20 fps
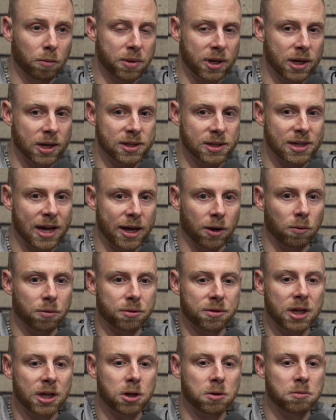because I don't
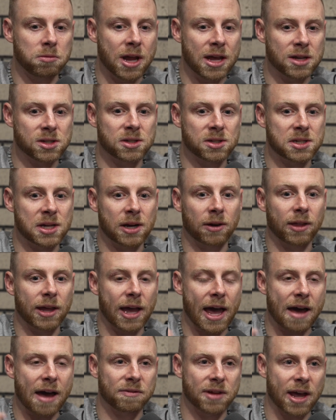think you necessarily have